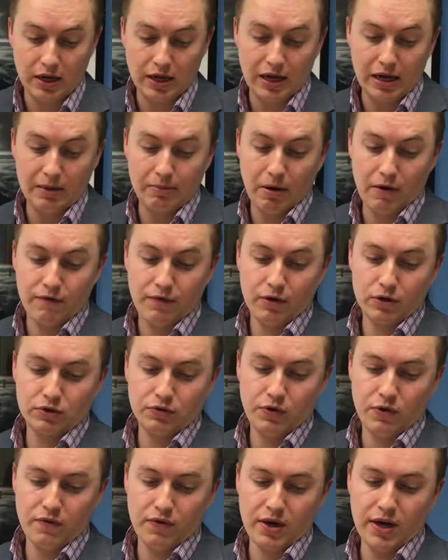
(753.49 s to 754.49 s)
our first
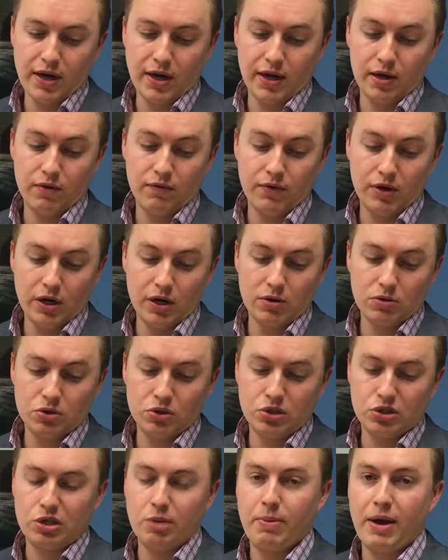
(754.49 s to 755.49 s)
few videos
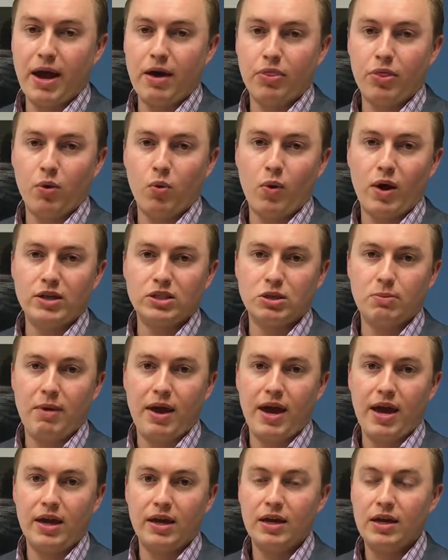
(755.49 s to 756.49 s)
just about the
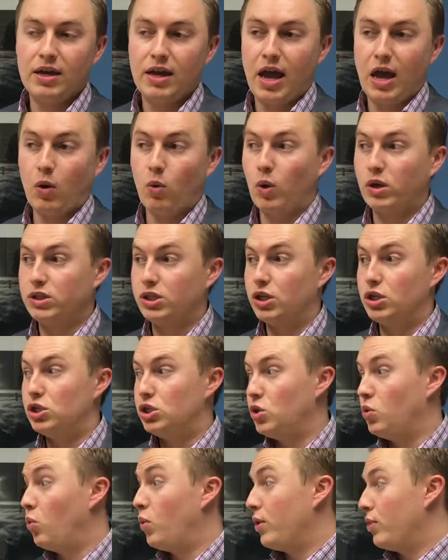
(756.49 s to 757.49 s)
resume and what to
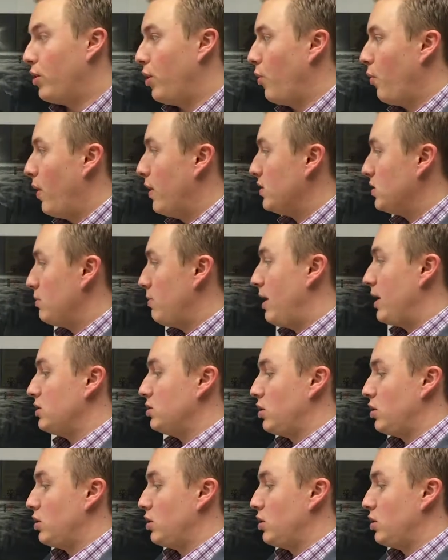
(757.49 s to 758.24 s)
do with your resume,